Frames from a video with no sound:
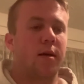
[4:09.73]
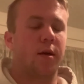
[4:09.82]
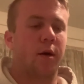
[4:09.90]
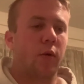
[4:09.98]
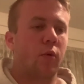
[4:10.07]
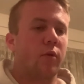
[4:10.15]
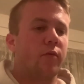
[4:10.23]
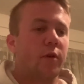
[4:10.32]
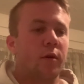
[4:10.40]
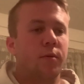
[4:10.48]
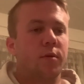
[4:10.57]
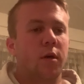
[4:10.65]
I got
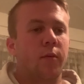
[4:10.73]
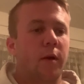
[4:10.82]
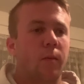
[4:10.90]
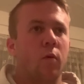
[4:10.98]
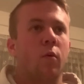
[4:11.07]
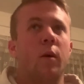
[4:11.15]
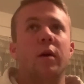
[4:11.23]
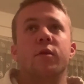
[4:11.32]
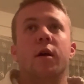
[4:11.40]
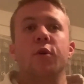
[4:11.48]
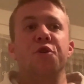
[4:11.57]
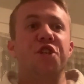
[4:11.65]
confused. I went up the wrong way. I was
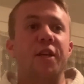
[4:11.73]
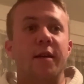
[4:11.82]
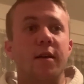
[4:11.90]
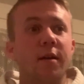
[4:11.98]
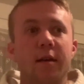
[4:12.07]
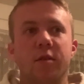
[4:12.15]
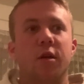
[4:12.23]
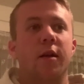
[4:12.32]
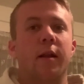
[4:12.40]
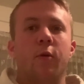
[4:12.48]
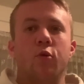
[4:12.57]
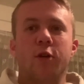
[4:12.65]
like, oh shit, it's like
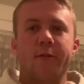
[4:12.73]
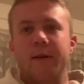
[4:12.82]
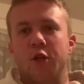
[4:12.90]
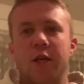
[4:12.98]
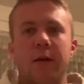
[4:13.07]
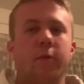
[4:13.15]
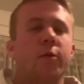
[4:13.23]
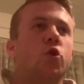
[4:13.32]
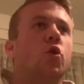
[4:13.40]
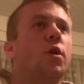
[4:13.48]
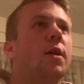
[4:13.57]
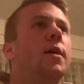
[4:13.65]
a little traffic jam with a
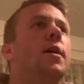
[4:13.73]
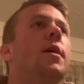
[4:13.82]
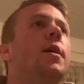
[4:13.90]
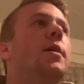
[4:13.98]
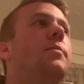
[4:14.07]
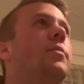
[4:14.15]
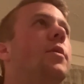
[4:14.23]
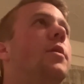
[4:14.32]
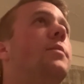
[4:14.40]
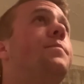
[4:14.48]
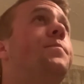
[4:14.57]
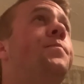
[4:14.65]
trolley.
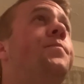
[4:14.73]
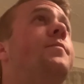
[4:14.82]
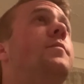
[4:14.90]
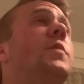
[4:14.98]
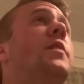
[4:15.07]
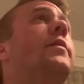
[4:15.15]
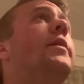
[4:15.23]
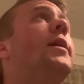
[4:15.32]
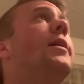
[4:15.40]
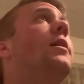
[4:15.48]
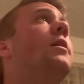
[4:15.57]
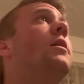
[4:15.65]
But other than
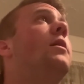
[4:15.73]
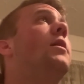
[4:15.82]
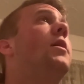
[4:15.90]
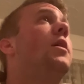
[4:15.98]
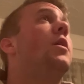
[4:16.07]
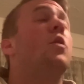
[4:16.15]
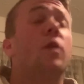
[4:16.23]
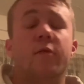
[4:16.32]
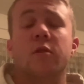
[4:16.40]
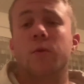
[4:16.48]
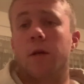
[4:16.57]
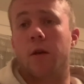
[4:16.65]
that, life
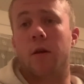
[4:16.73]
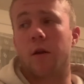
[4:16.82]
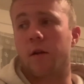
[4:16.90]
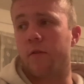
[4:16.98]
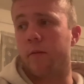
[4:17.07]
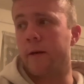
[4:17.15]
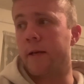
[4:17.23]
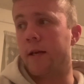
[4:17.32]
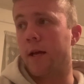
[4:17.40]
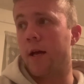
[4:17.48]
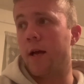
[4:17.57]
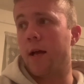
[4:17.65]
is really looking up for me
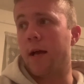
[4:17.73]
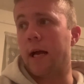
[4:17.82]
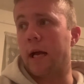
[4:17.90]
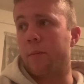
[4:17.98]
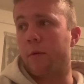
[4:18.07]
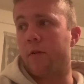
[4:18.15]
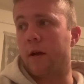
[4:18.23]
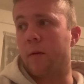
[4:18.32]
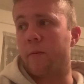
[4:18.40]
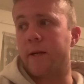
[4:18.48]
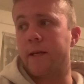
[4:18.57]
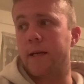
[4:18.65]
and my
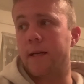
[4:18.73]
family,